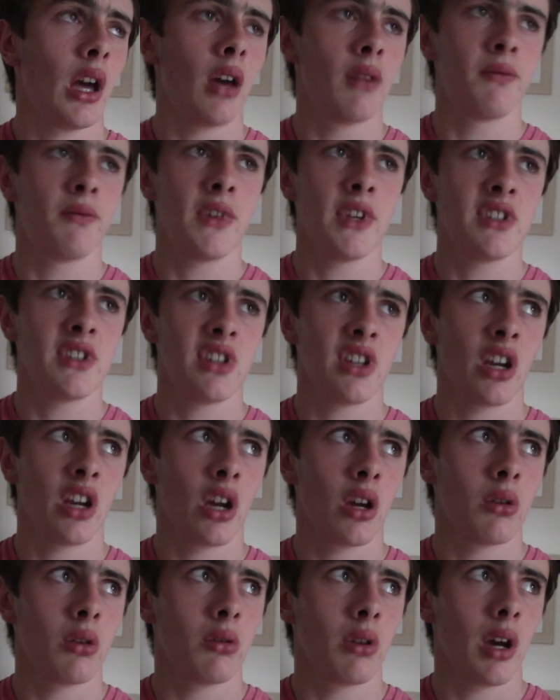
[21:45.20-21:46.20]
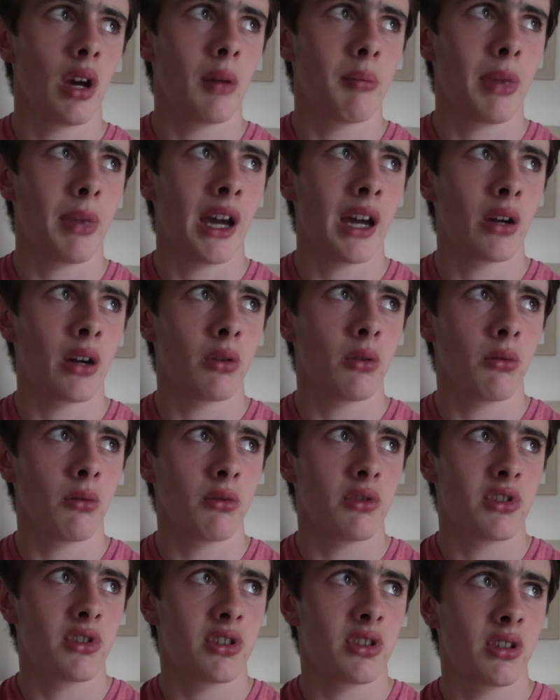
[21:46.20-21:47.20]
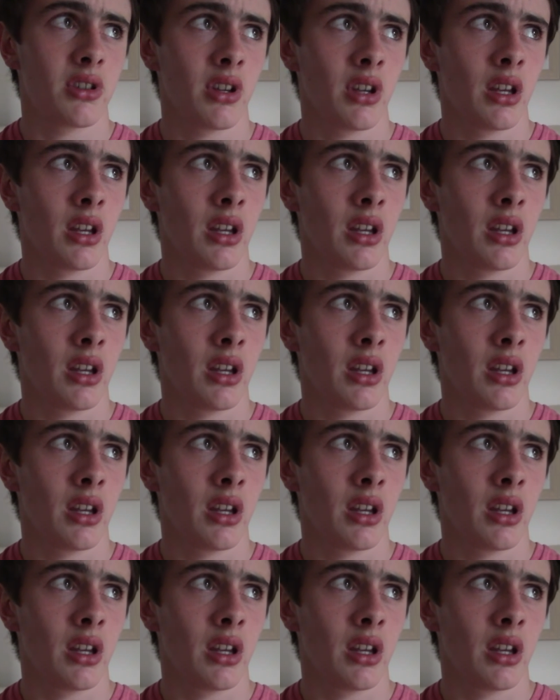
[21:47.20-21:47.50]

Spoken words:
a video about